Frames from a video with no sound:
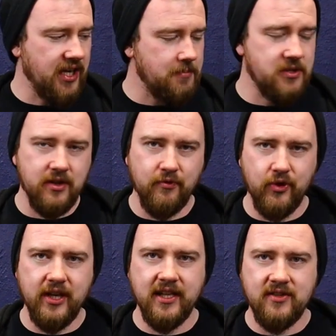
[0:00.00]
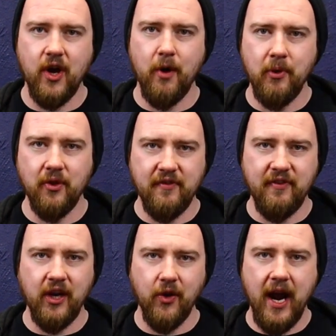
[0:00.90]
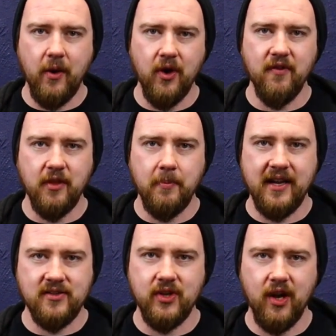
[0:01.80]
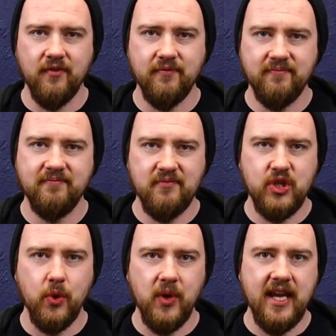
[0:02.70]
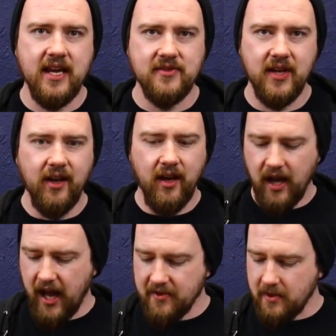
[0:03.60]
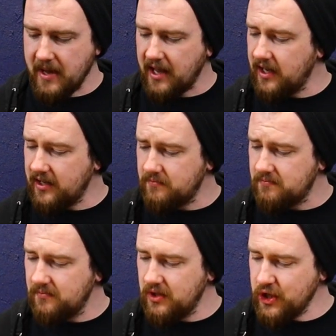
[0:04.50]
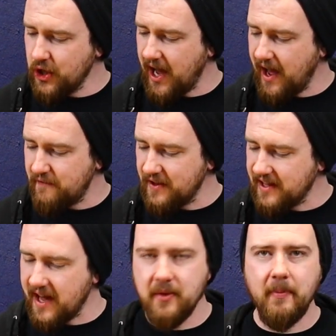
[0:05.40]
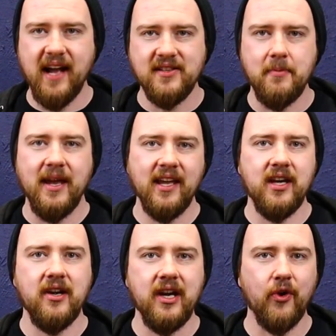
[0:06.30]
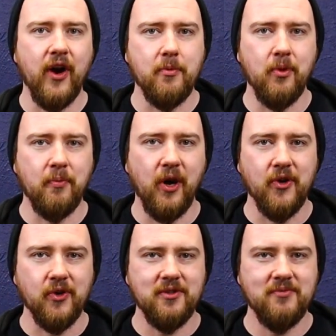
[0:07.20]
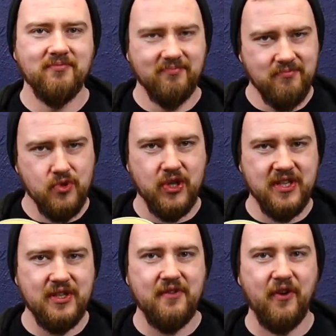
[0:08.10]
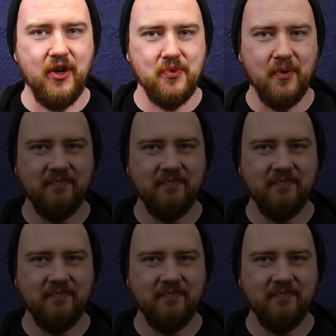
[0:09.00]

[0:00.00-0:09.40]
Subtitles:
Gibson have really sort of pulled the finger out over the past sort of 2 years, and they're making, you know, I feel like they're back to making an incredible product. So this is the first one.